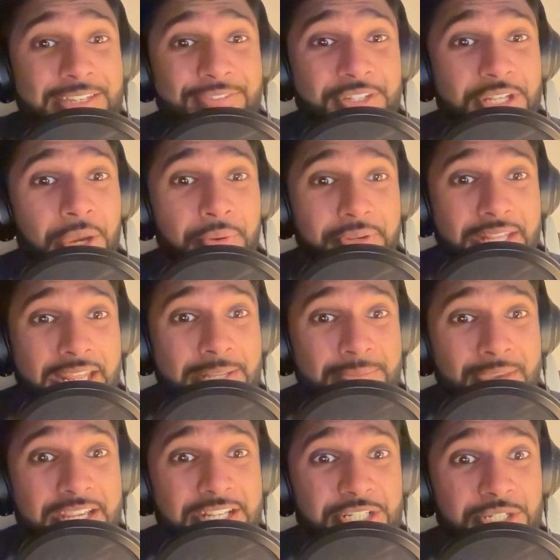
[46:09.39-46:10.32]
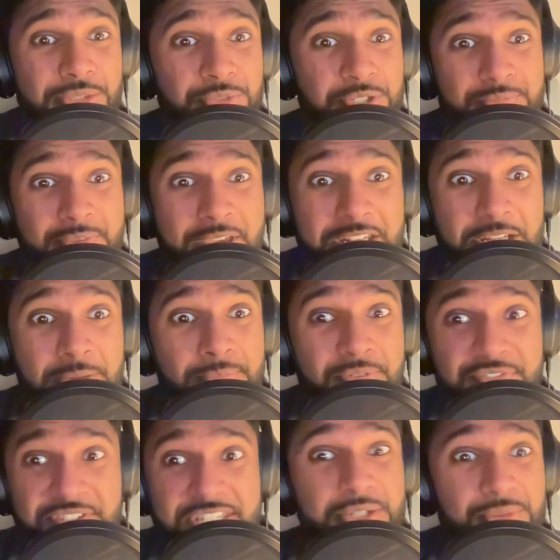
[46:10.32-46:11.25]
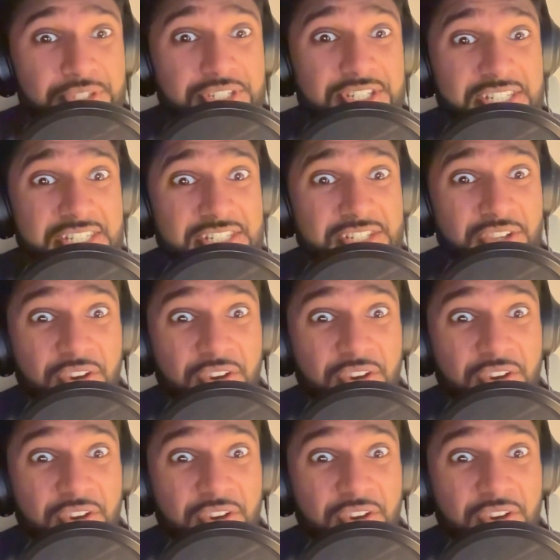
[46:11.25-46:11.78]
even know an animation was made up of sequences,